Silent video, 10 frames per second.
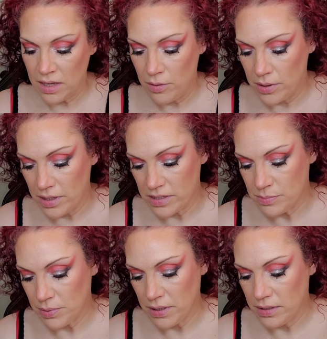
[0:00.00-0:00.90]
how can I
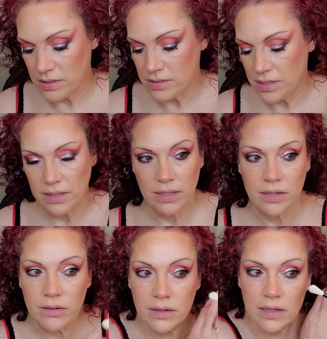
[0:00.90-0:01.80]
explain this
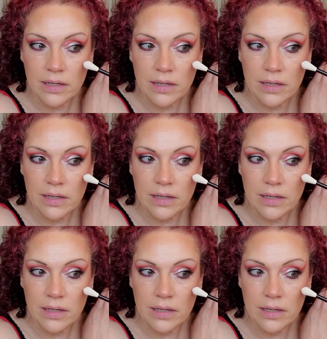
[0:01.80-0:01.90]
highlighter?